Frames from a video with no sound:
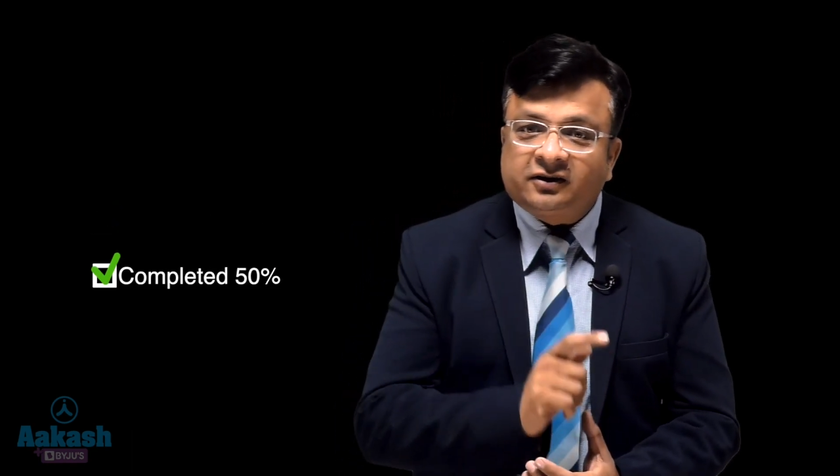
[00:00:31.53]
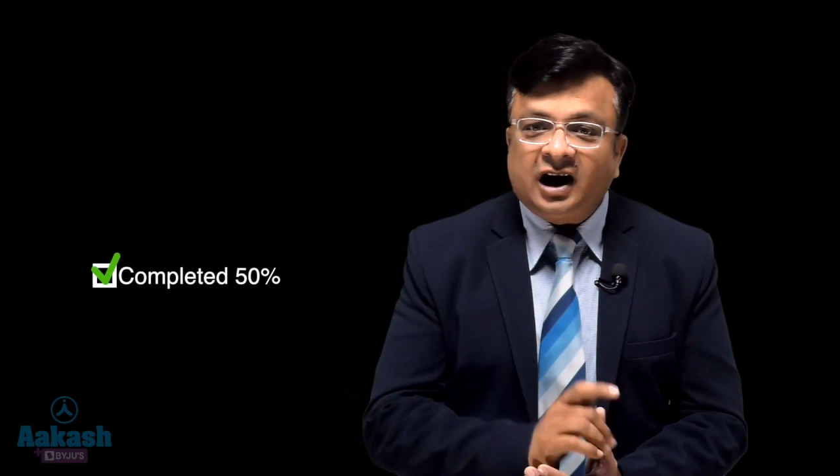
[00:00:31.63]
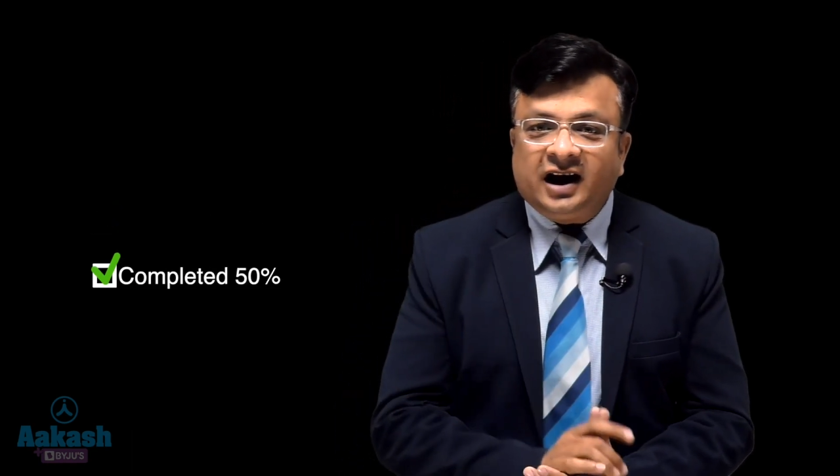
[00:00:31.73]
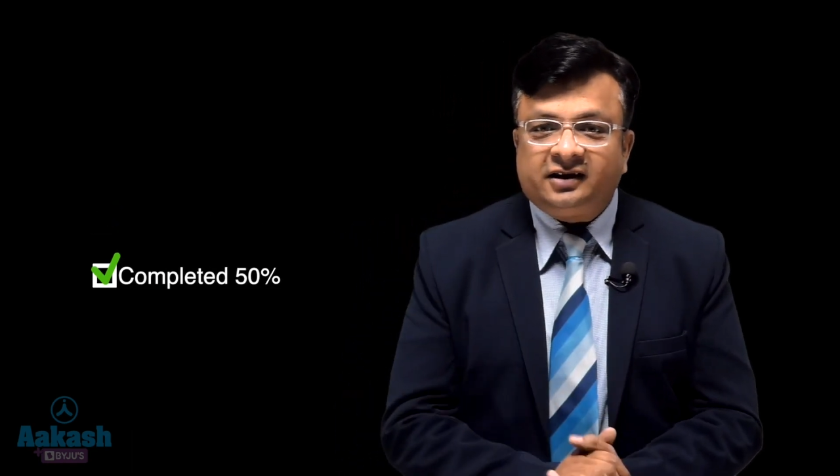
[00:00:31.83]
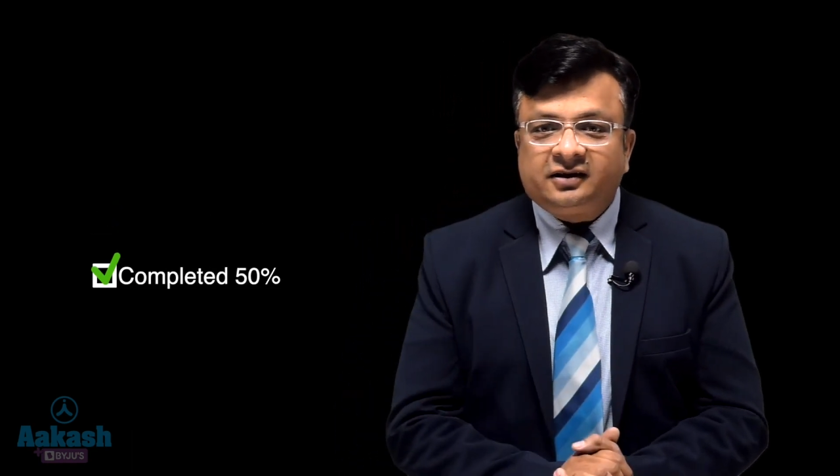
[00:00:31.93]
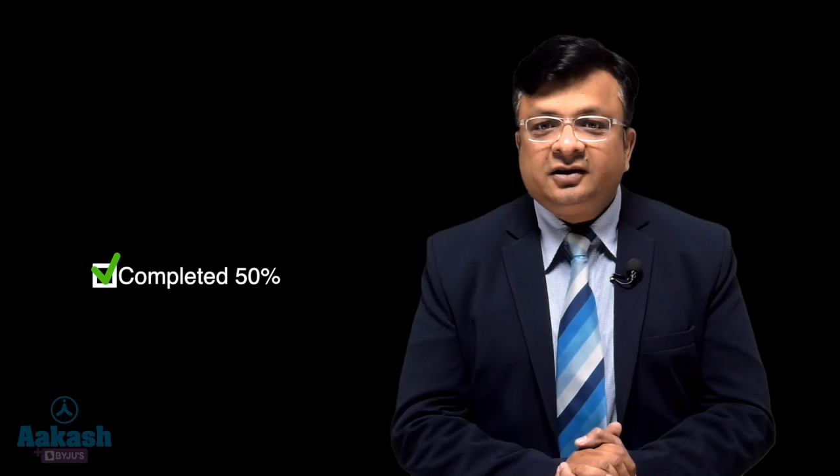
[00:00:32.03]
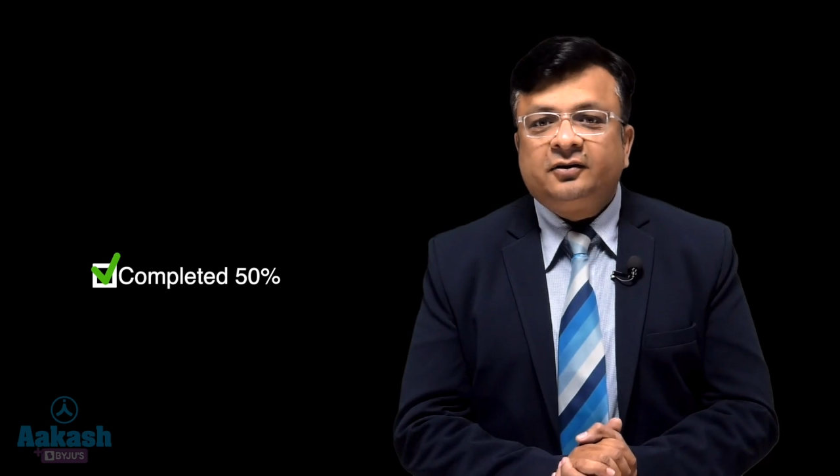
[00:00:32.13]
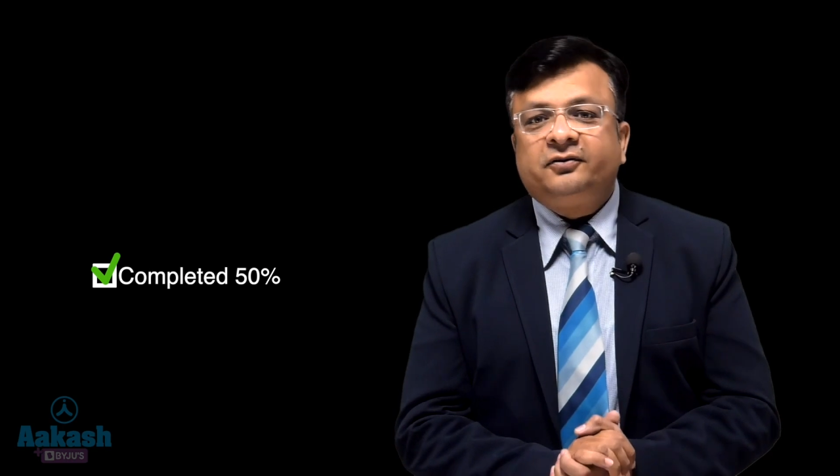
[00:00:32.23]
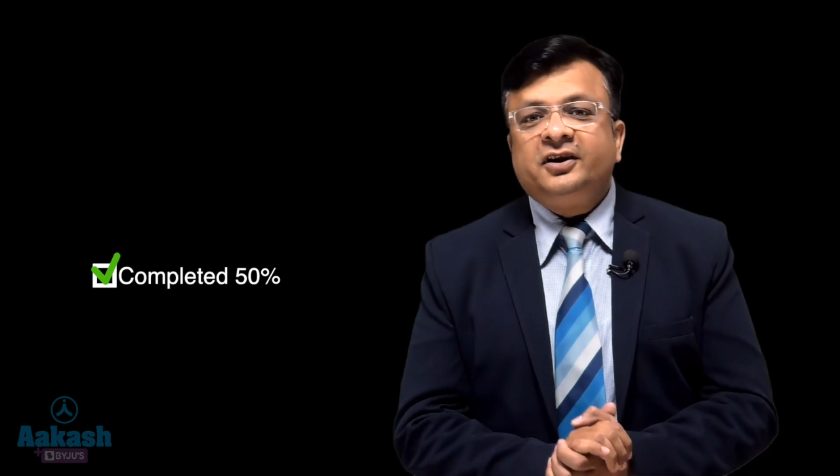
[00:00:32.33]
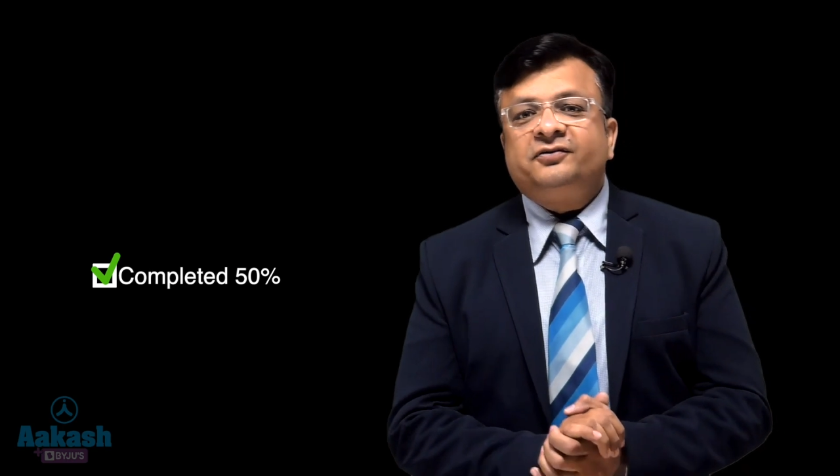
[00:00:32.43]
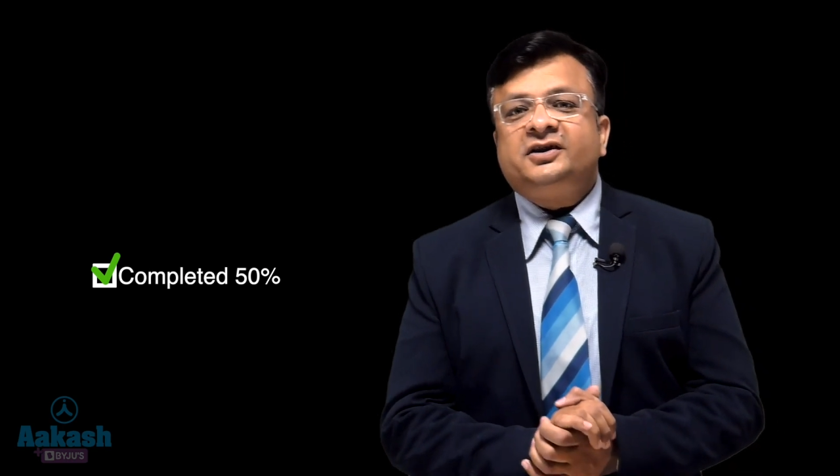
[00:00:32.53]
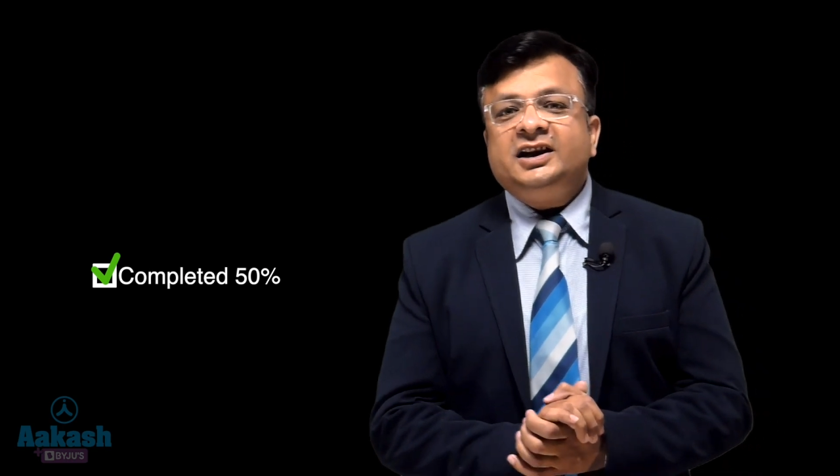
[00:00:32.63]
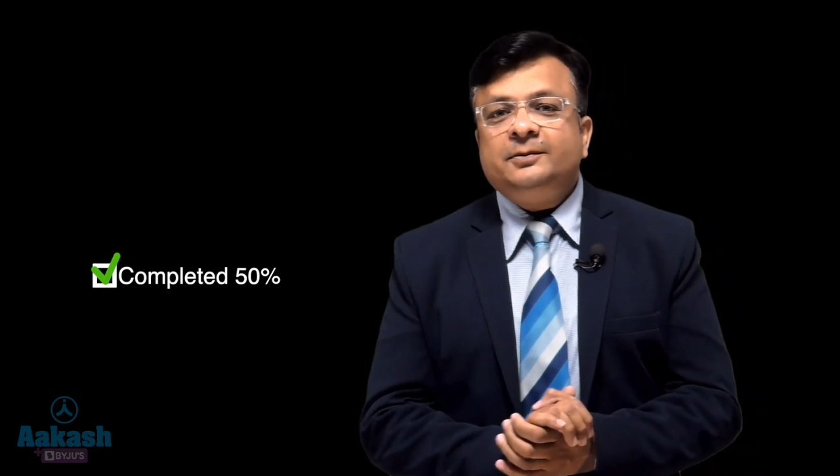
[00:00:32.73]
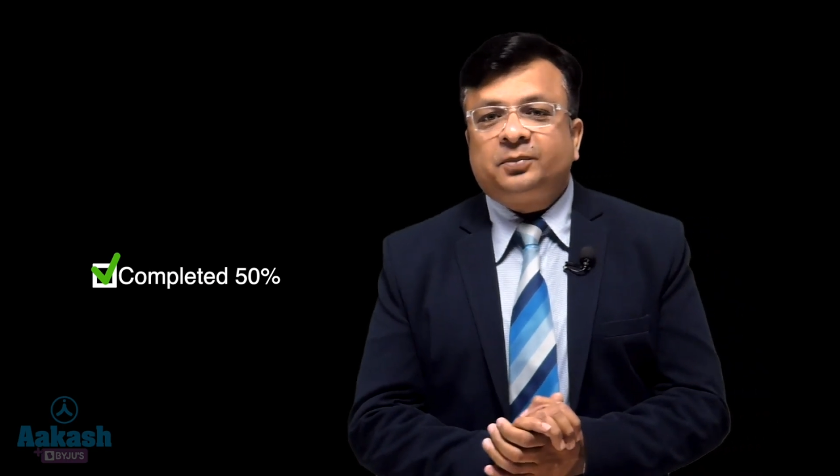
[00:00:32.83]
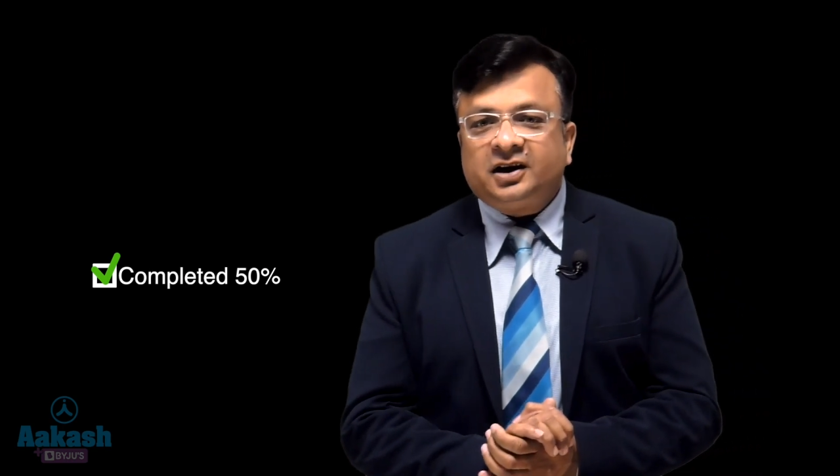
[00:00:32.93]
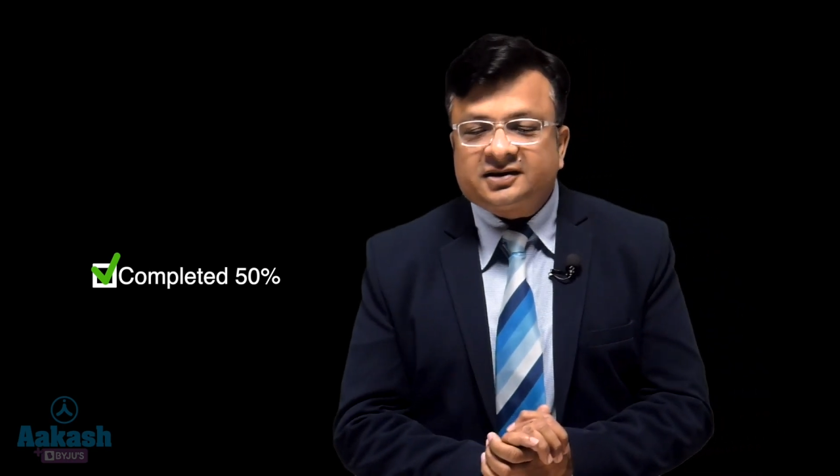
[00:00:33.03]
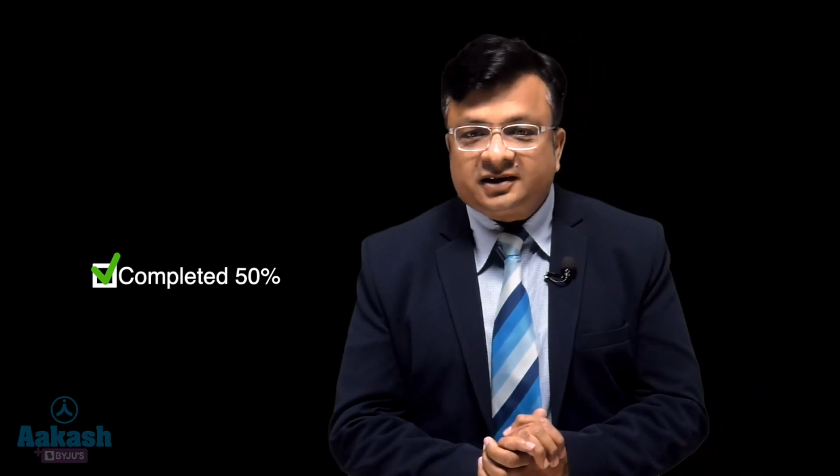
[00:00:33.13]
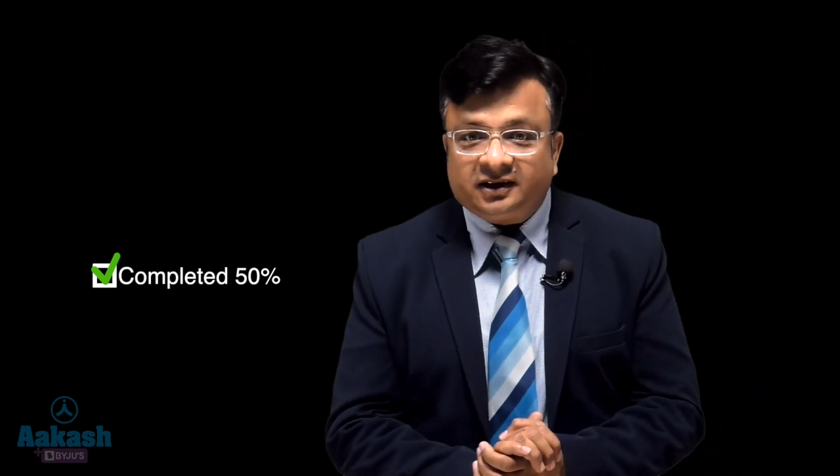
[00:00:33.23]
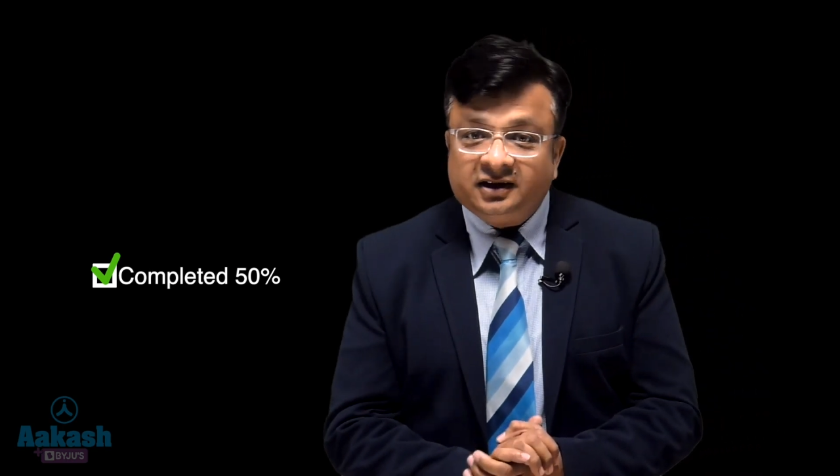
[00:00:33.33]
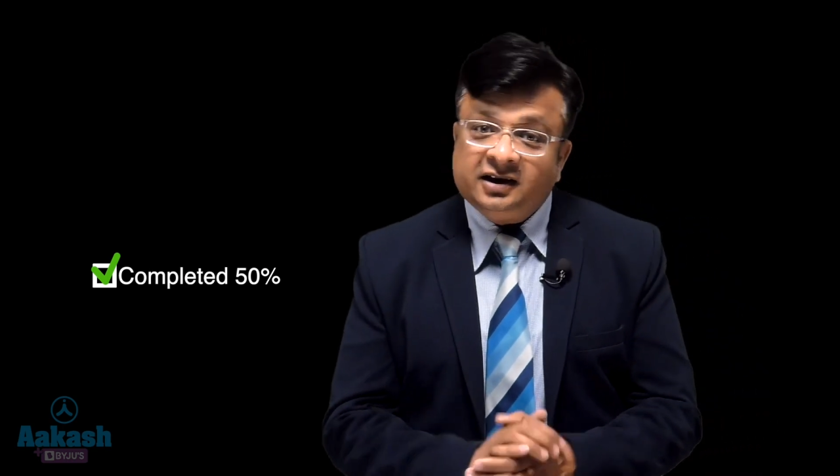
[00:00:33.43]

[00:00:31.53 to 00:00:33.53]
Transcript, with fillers: right. 50%.